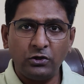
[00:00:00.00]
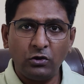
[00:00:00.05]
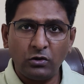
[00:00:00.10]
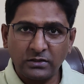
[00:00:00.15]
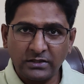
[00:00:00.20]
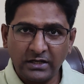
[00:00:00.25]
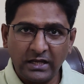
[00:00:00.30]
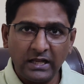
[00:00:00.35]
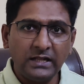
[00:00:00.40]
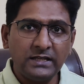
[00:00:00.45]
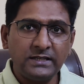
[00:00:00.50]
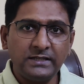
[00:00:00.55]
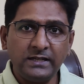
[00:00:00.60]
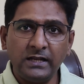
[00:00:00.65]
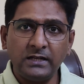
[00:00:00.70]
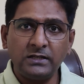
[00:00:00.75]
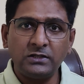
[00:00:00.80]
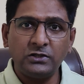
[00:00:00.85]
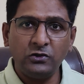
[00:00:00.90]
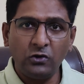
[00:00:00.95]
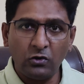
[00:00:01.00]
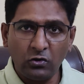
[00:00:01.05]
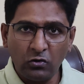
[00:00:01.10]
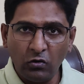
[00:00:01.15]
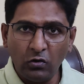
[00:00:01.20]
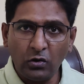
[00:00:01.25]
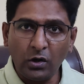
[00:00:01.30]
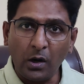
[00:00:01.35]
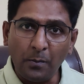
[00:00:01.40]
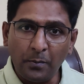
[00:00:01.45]
your skill sets, your
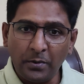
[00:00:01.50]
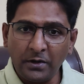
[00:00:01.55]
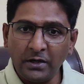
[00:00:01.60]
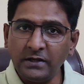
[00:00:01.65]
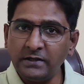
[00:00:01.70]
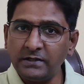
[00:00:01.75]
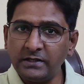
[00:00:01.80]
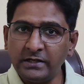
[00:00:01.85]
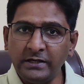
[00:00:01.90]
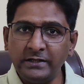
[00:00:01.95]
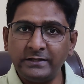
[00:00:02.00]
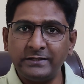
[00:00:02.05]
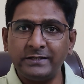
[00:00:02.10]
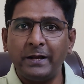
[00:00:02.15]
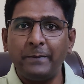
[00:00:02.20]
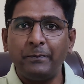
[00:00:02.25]
core competencies,